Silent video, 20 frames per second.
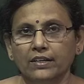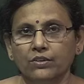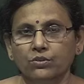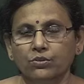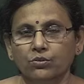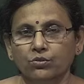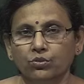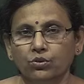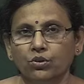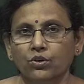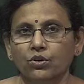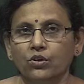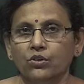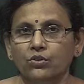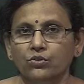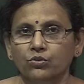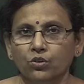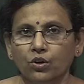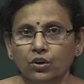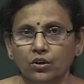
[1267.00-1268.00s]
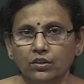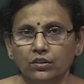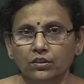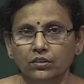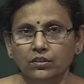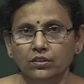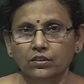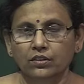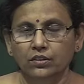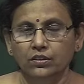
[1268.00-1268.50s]
to show. So,
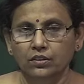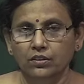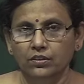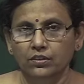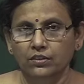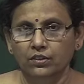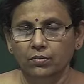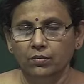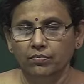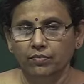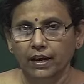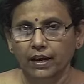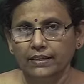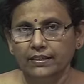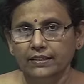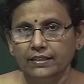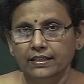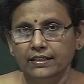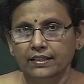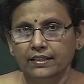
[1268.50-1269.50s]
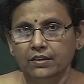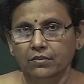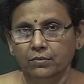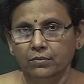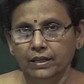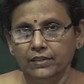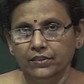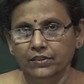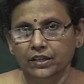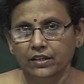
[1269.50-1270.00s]
the first thing
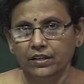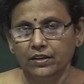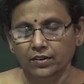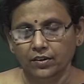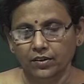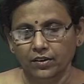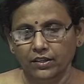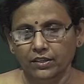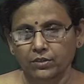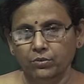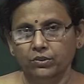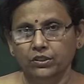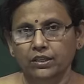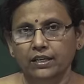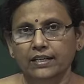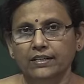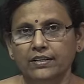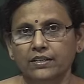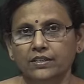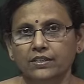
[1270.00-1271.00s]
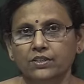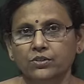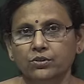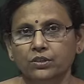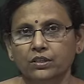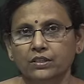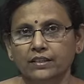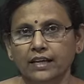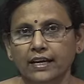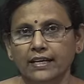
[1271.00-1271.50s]
when the user enters into
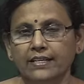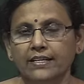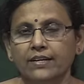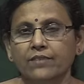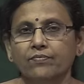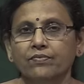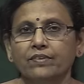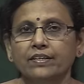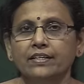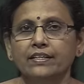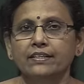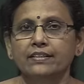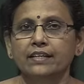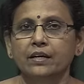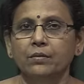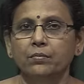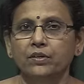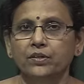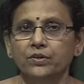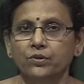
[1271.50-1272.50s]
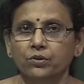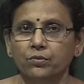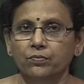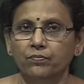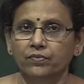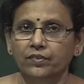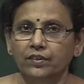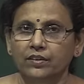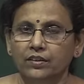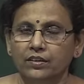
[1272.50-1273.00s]
the site, he is able to
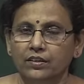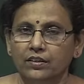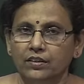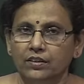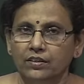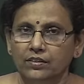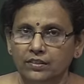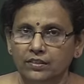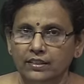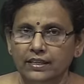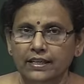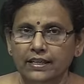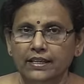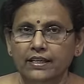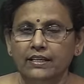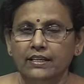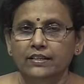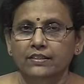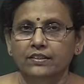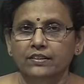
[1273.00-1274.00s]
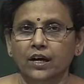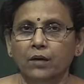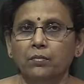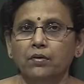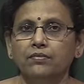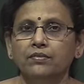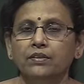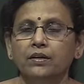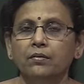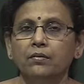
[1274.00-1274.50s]
see some
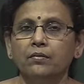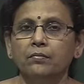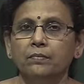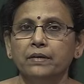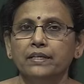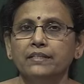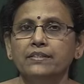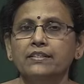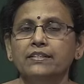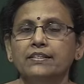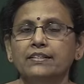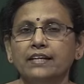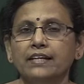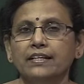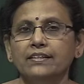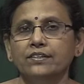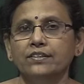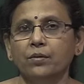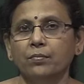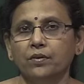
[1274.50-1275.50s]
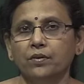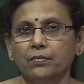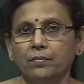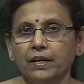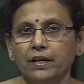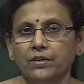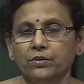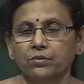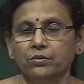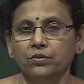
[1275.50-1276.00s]
of the best designs offered by
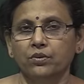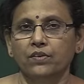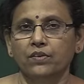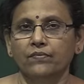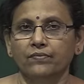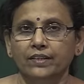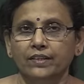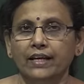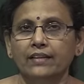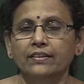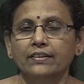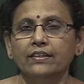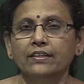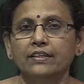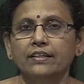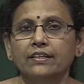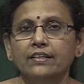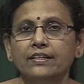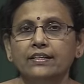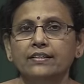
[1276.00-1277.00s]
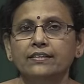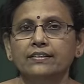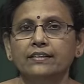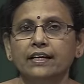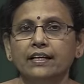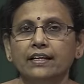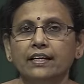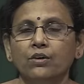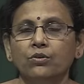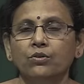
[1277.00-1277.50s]
you. Then he is
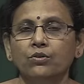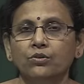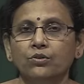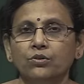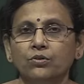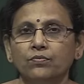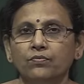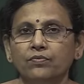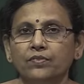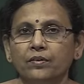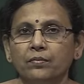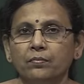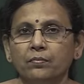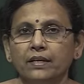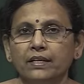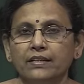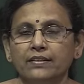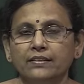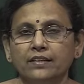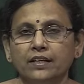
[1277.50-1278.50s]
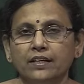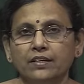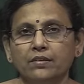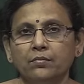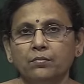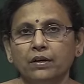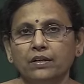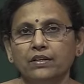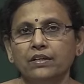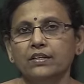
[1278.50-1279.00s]
allowed to press certain
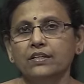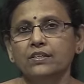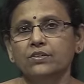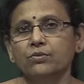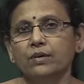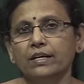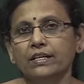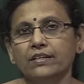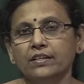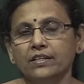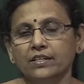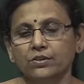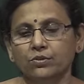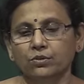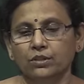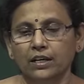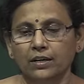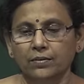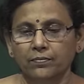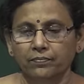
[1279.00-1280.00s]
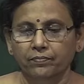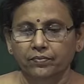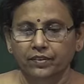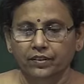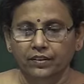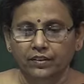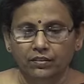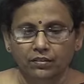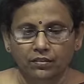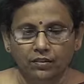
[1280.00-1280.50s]
button to enter into the
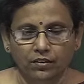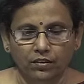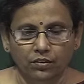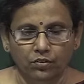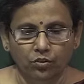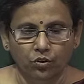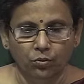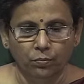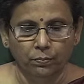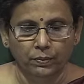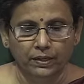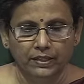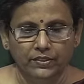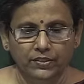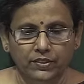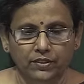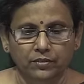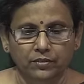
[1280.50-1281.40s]
home page.